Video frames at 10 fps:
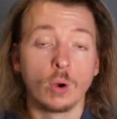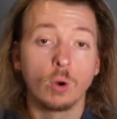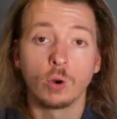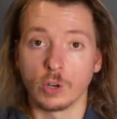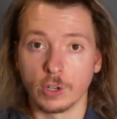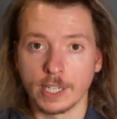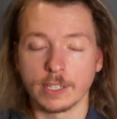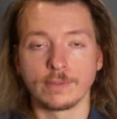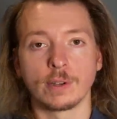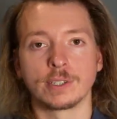Or at
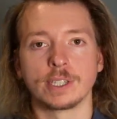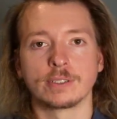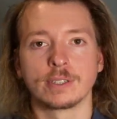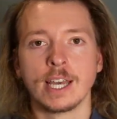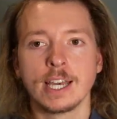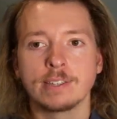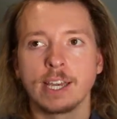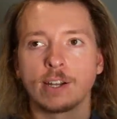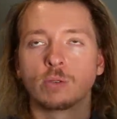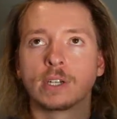the very least,
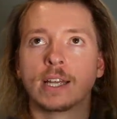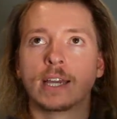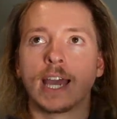they don't